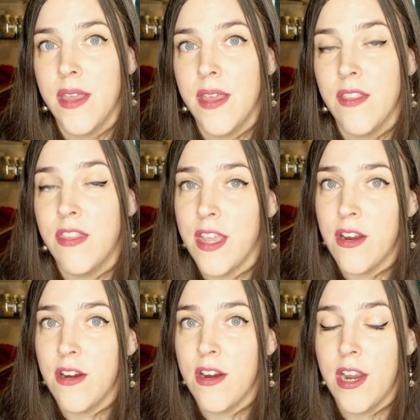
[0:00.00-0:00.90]

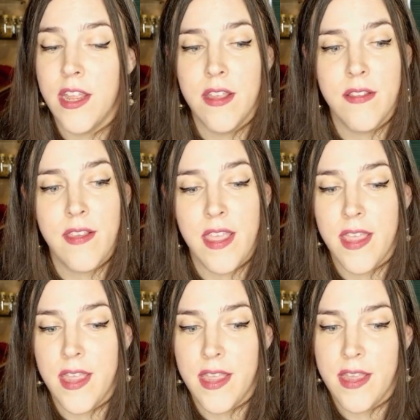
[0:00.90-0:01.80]
There is
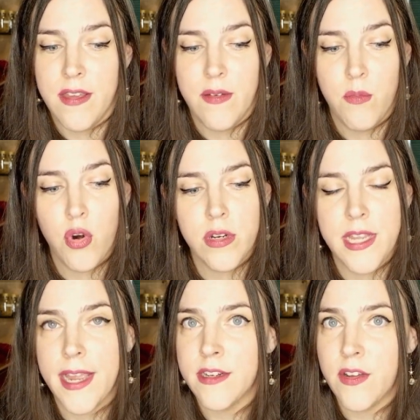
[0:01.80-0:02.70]
a more
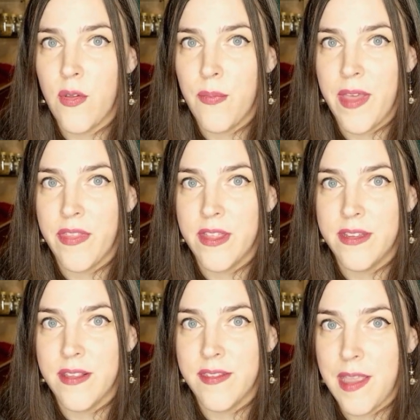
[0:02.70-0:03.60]
technical method
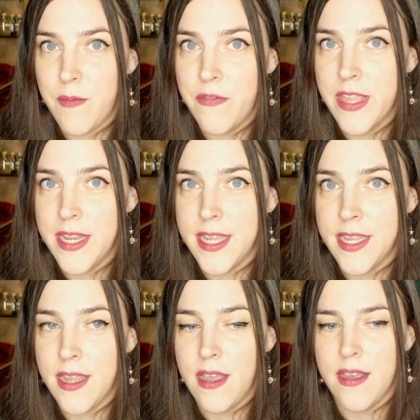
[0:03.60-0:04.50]
to step
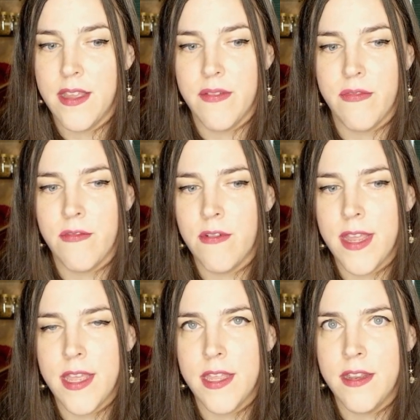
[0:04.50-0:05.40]
feeding. I've
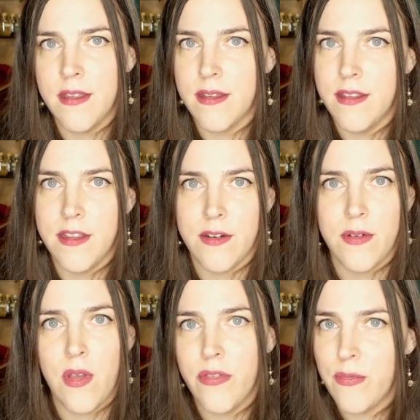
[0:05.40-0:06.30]
read,
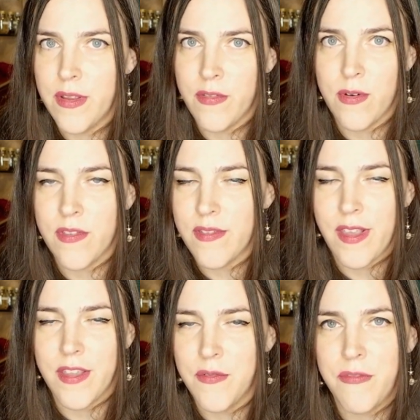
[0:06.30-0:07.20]
all the resources I
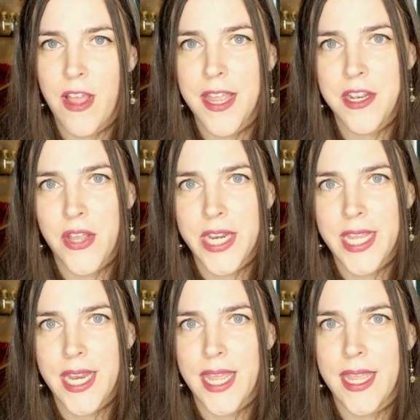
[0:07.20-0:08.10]
could find on
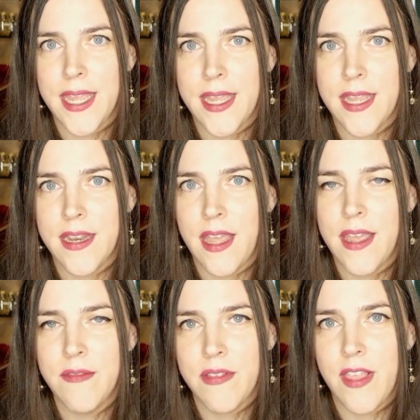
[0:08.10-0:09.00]
it, and
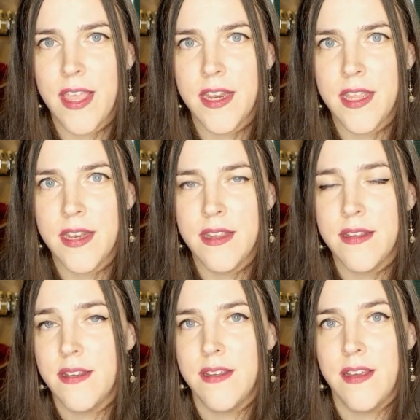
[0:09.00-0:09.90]
I've decided
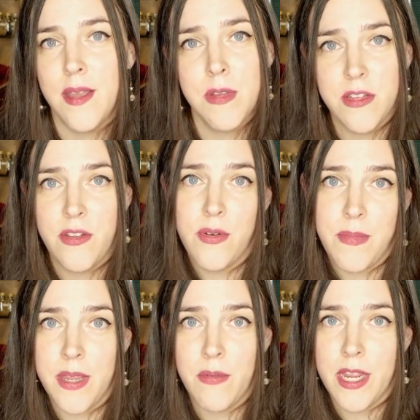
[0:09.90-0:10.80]
I'm going to do it
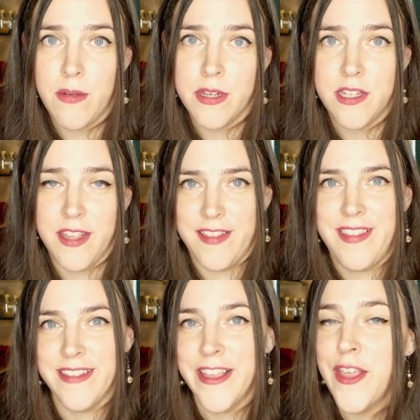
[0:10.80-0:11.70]
my way, which
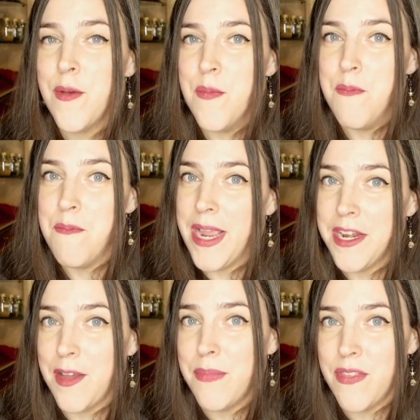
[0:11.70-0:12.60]
might
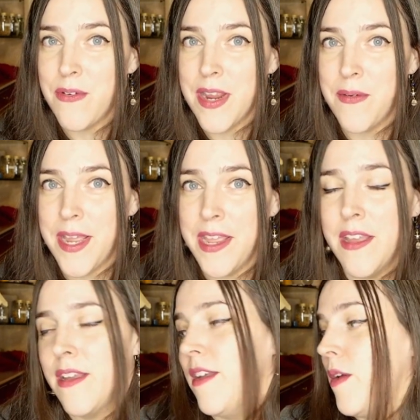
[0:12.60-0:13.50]
not be the right way,
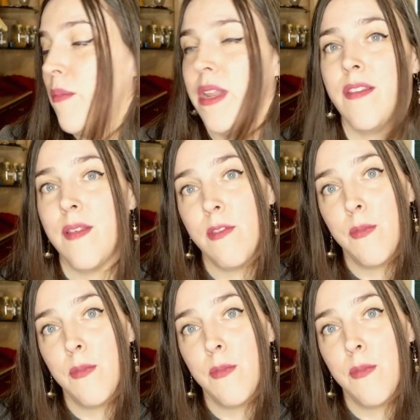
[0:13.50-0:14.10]
but it seems to be